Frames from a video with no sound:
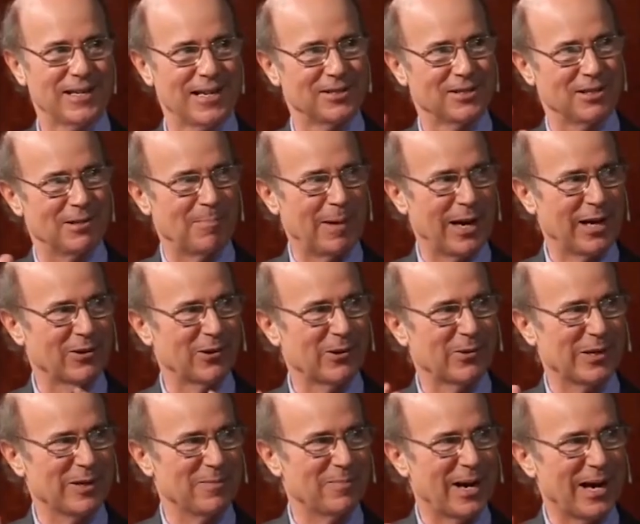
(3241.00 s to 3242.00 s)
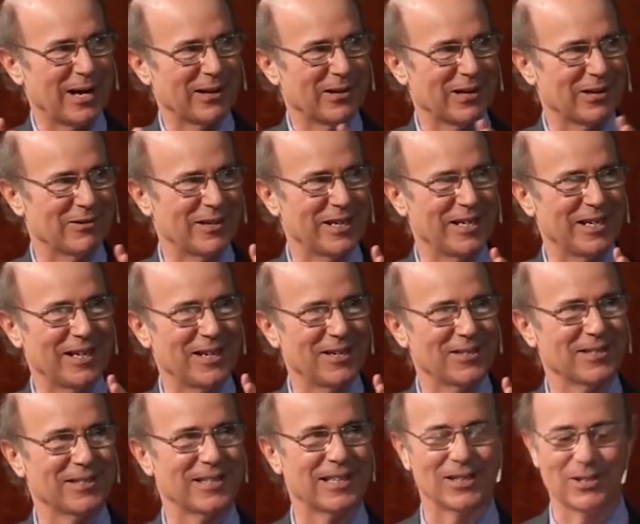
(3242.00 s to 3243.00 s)
has the microwave background
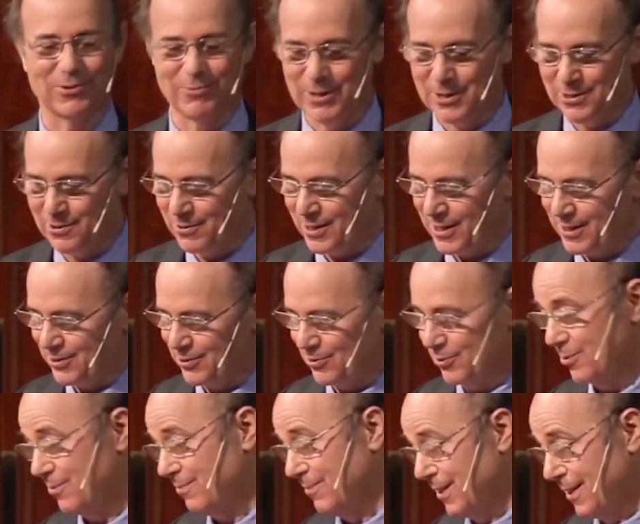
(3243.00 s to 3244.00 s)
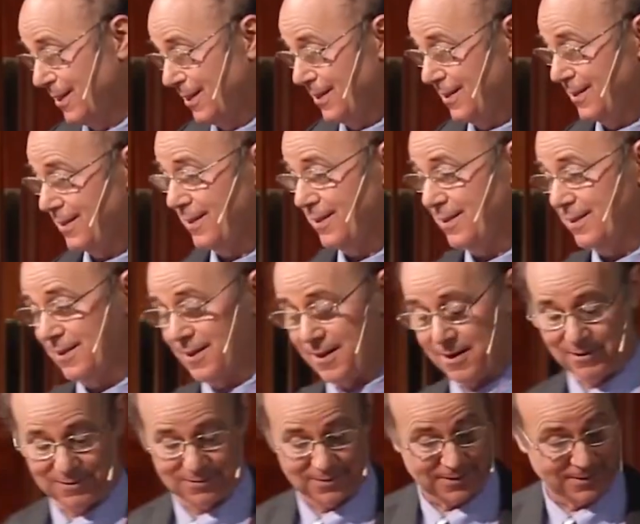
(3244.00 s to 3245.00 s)
radiation at 3 degrees or
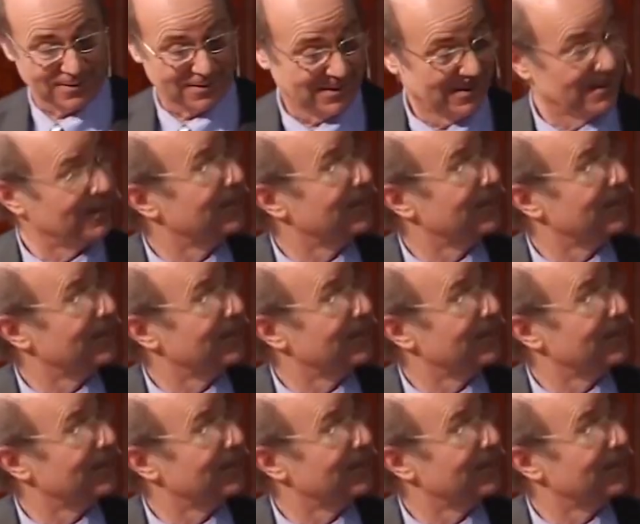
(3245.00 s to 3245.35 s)
Kelvin.